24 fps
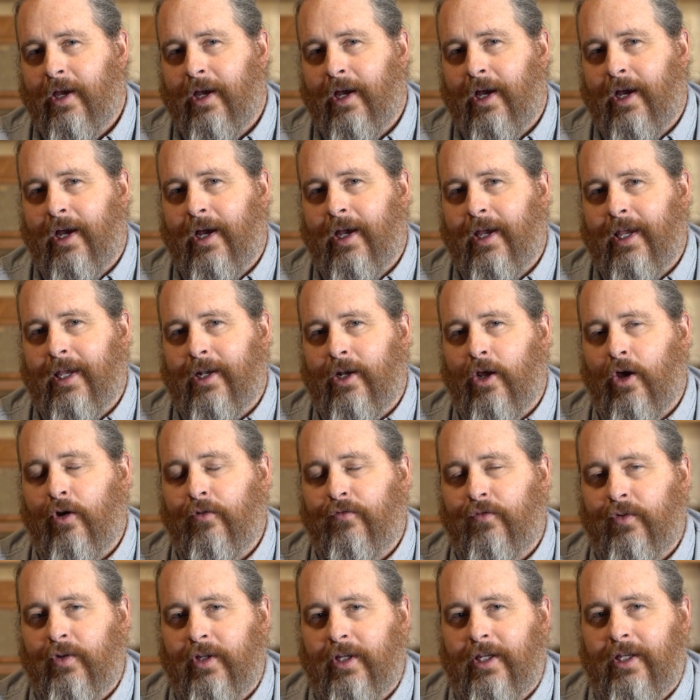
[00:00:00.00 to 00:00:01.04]
And
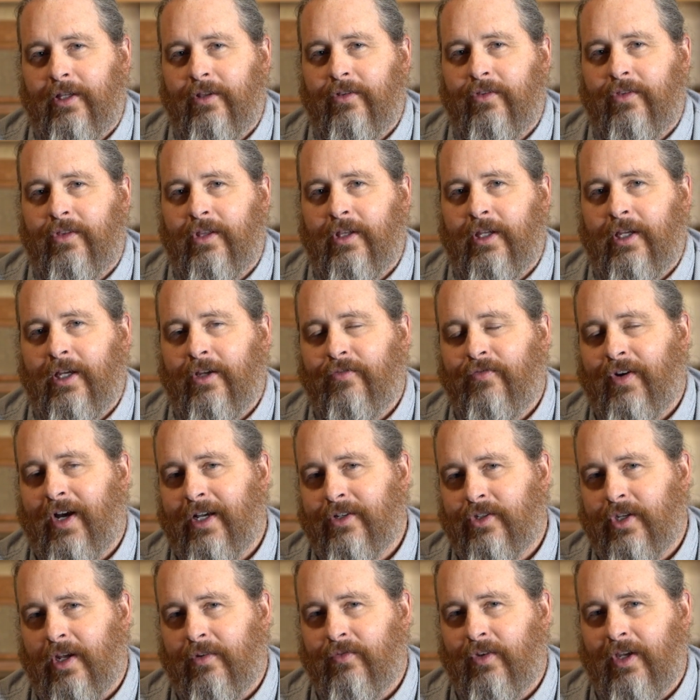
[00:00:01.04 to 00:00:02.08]
hopefully the
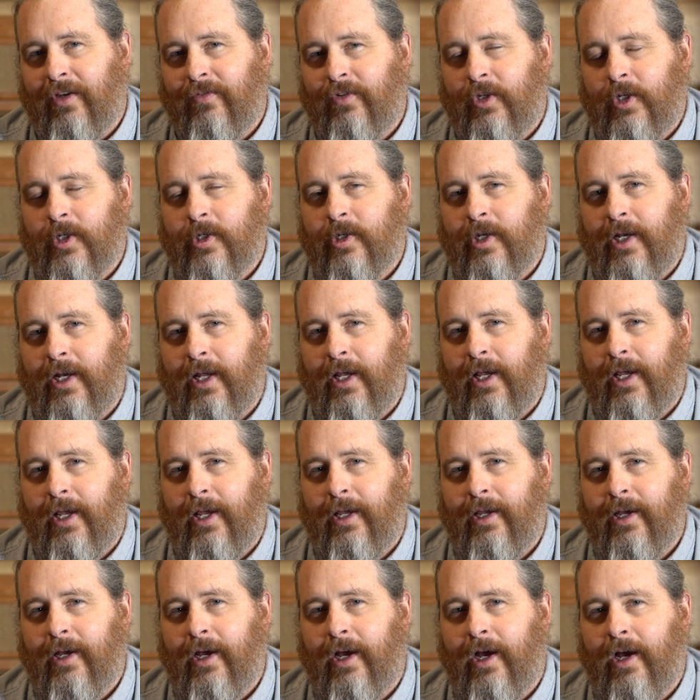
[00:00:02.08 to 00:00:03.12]
advice I've given you
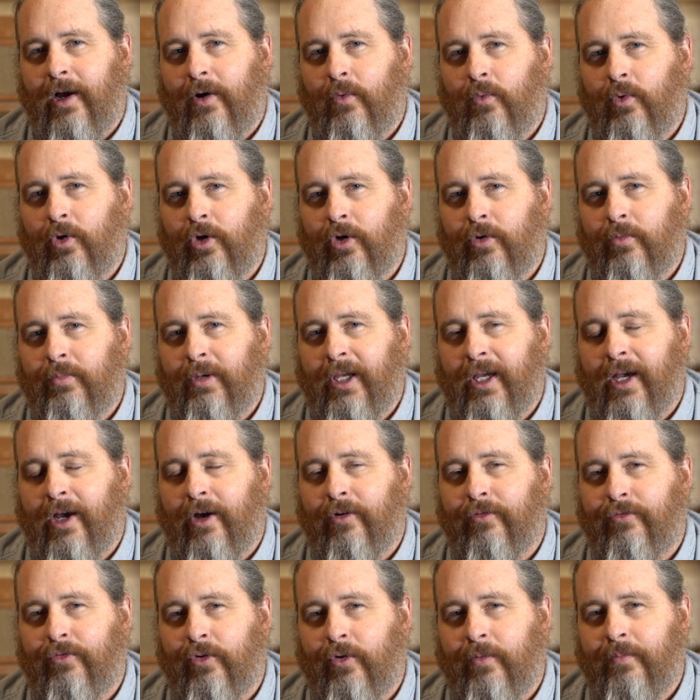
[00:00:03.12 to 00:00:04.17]
today will be
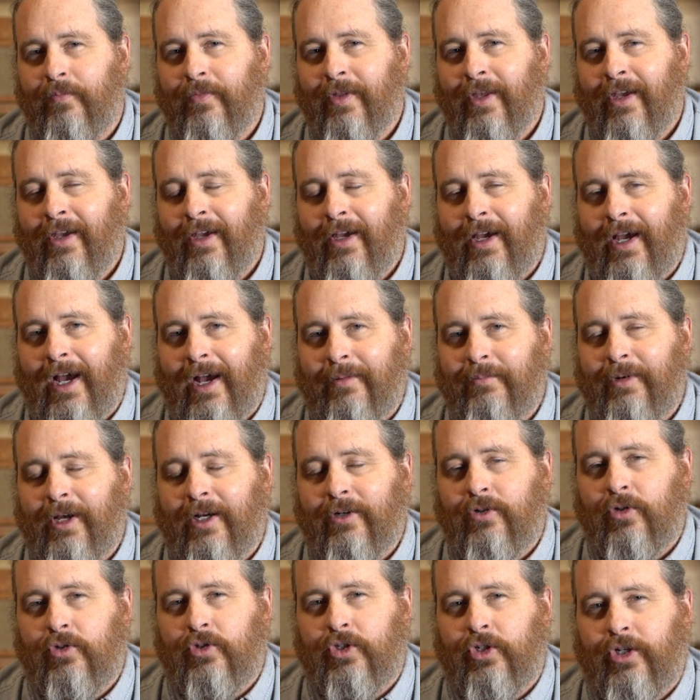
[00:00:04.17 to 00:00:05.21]
helpful. I'm
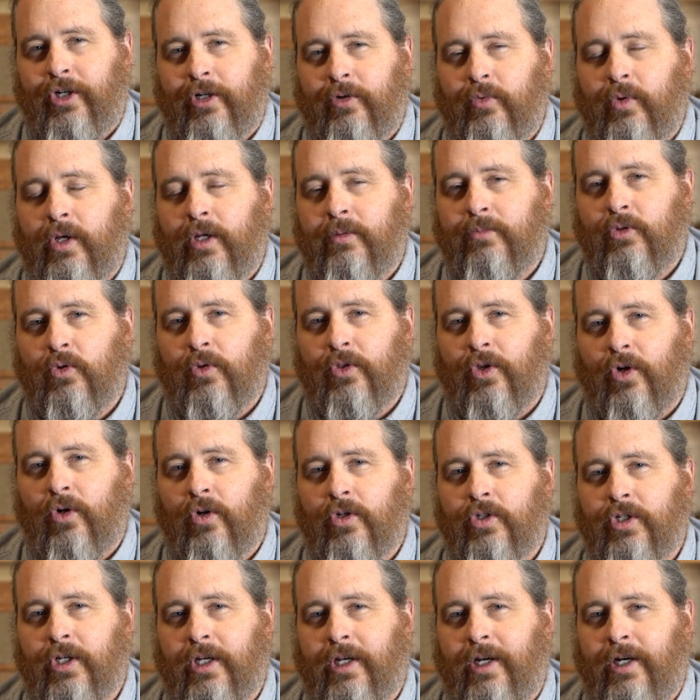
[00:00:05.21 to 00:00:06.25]
Dr. Jerry Williams with
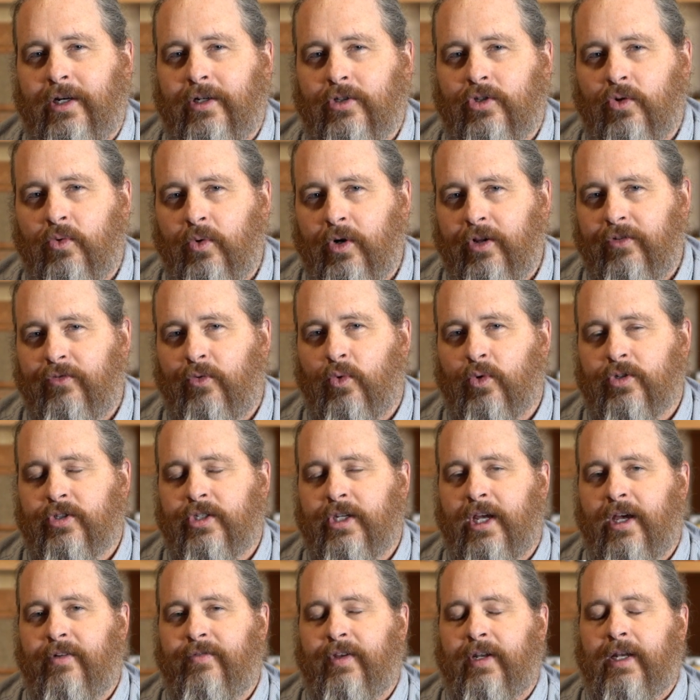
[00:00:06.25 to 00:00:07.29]
Urgent Care
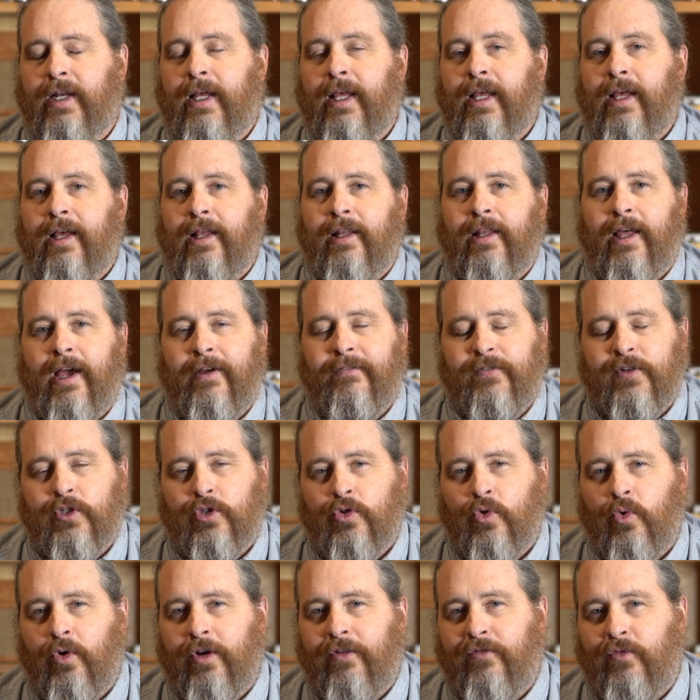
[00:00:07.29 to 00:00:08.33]
24/7. Life is
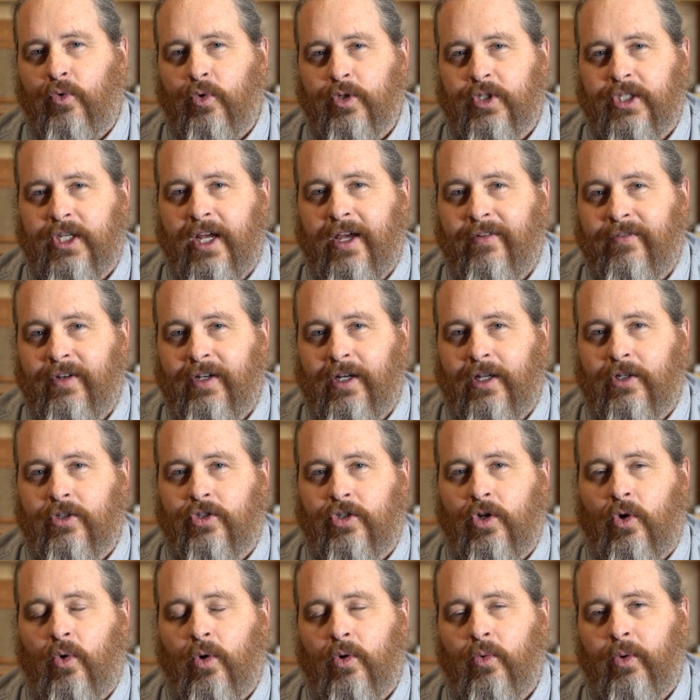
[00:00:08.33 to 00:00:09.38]
24/7, and
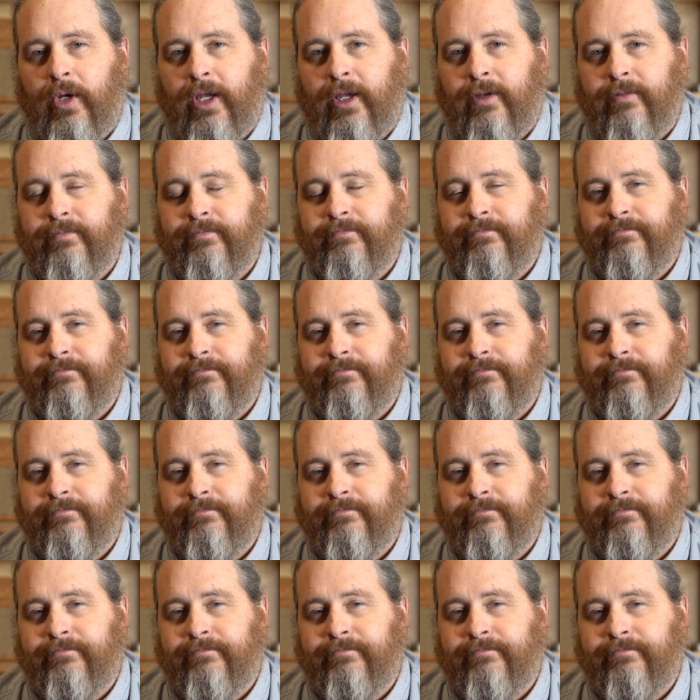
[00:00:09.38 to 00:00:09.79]
so are we.